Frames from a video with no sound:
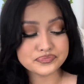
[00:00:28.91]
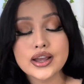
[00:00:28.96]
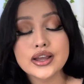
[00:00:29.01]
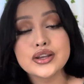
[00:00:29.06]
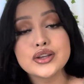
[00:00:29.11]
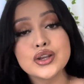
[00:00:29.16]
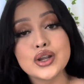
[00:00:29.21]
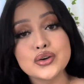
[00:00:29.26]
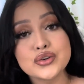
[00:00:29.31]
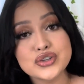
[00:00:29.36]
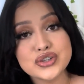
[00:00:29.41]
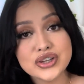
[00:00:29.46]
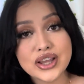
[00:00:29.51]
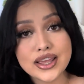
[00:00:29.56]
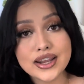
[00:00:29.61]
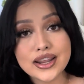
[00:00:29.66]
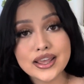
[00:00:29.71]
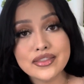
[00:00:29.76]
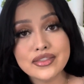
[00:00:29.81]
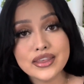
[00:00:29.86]
No
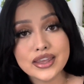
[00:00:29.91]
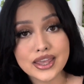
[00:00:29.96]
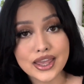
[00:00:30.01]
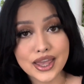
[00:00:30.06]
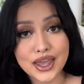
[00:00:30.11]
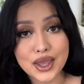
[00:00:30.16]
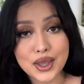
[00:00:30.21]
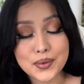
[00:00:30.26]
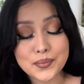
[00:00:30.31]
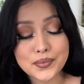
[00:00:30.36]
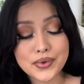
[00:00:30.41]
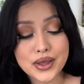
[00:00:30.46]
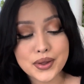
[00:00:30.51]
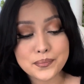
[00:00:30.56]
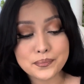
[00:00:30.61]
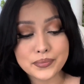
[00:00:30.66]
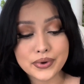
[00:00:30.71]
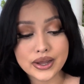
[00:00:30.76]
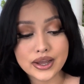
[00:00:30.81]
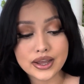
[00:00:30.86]
shade in the game,
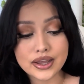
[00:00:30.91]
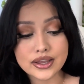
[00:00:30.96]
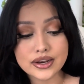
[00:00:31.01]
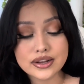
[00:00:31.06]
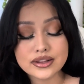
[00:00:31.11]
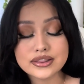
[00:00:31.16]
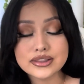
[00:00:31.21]
but